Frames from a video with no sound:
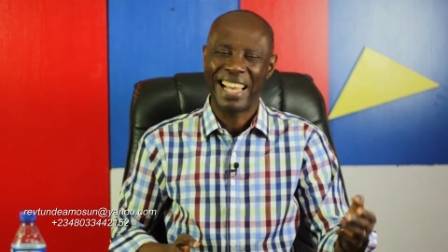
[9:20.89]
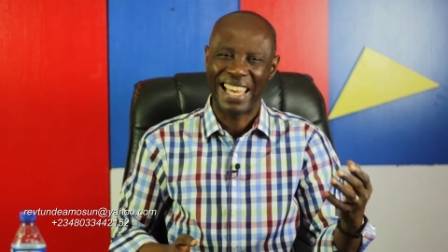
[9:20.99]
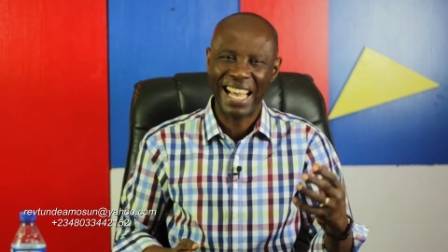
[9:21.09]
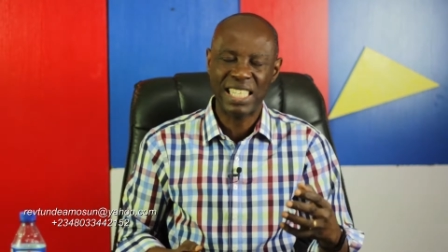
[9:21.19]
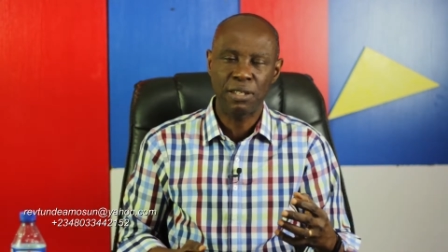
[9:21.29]

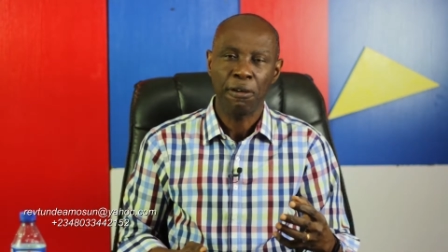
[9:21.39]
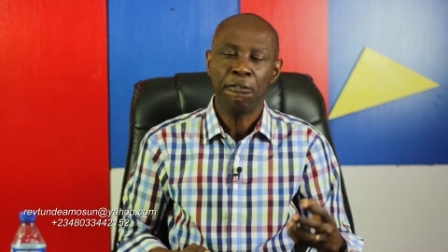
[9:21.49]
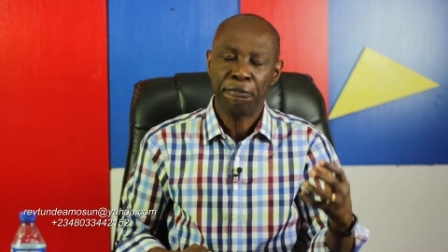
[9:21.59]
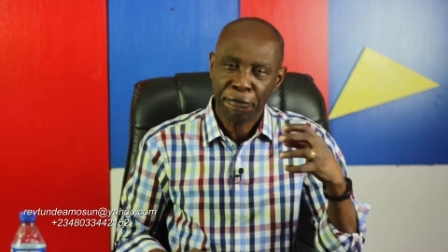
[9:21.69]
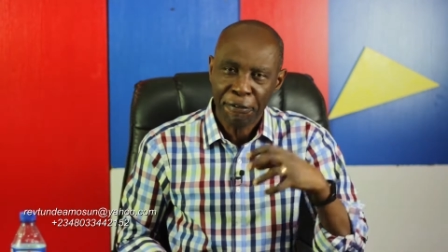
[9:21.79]
get
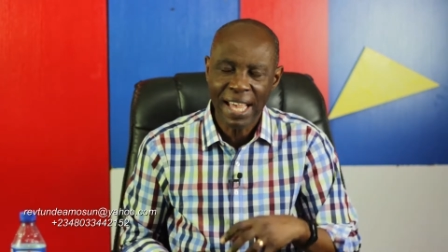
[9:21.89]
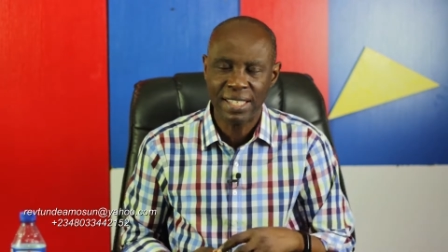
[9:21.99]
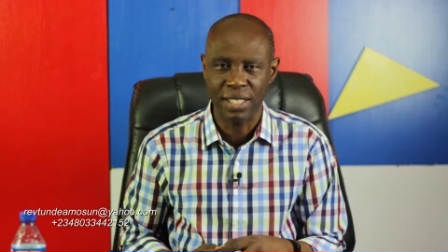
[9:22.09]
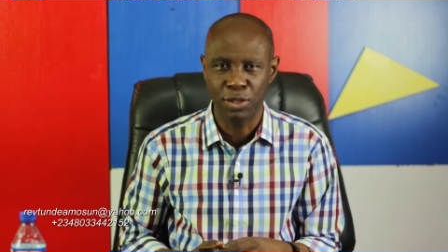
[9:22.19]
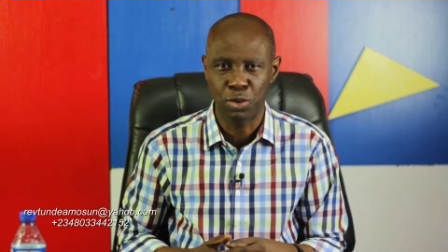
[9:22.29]

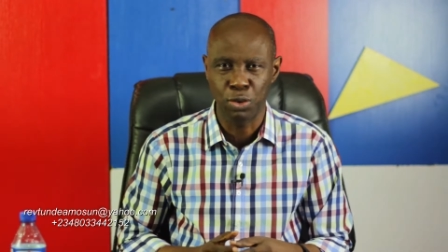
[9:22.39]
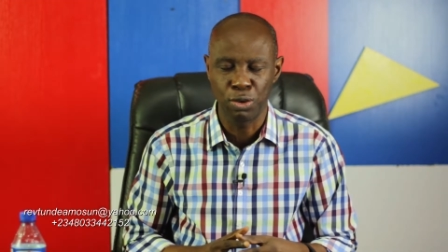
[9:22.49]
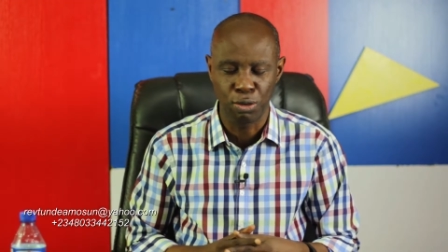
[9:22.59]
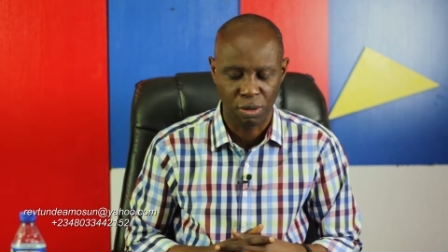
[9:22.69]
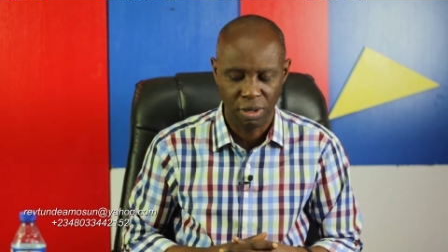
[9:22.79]
faith into
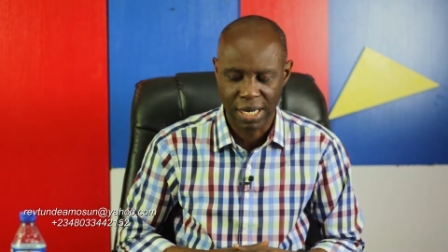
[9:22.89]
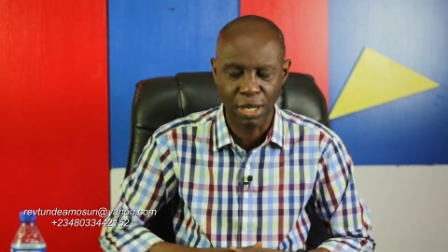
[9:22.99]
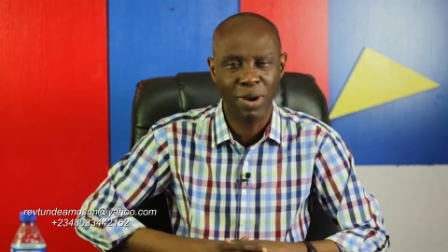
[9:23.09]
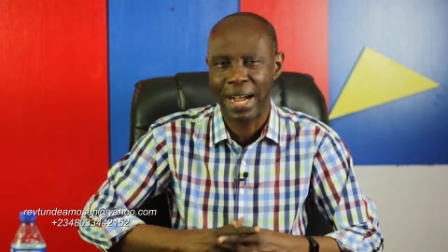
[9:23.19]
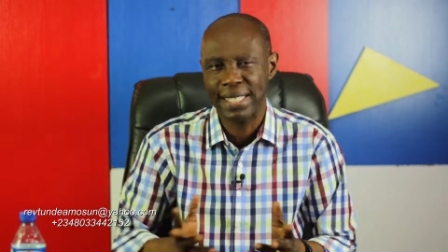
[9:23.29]
you. Now
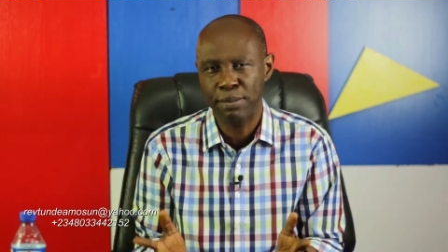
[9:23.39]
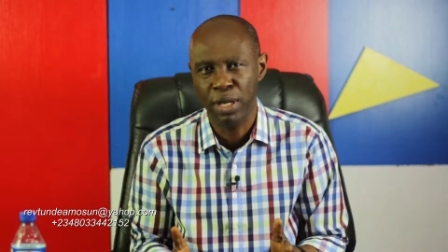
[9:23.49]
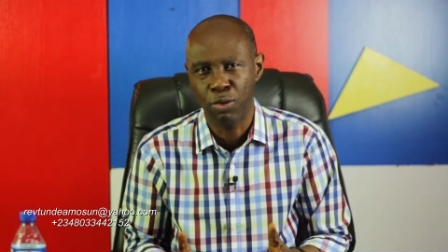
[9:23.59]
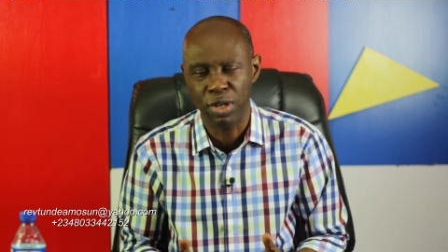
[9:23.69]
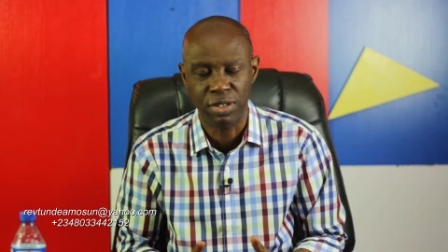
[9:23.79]
you ask me
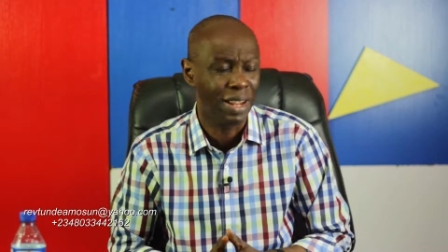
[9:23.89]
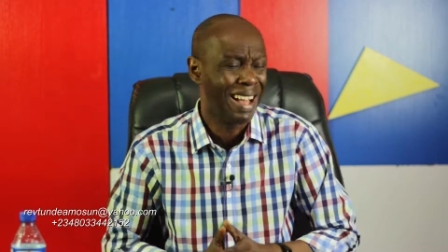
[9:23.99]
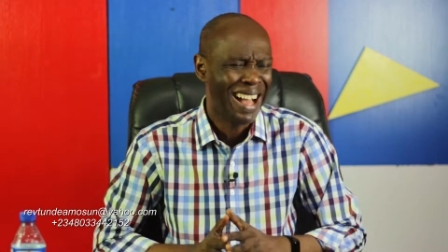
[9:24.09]
a question.